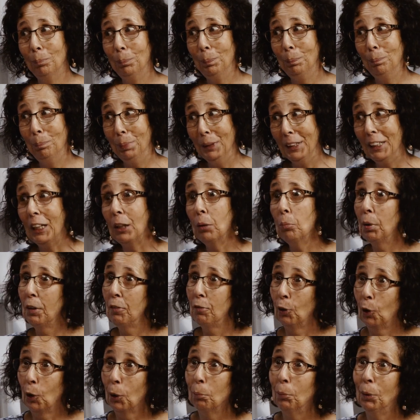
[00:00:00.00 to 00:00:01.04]
being
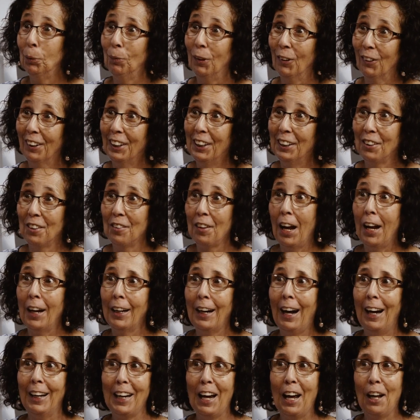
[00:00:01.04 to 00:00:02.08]
before Memorial Day,
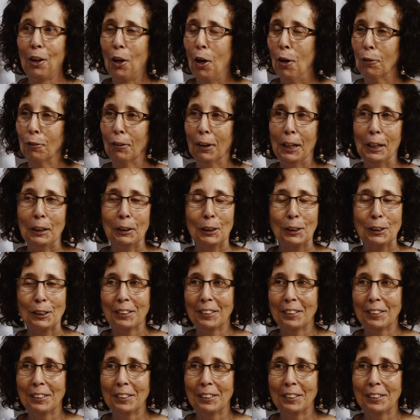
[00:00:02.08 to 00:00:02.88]
I had already looked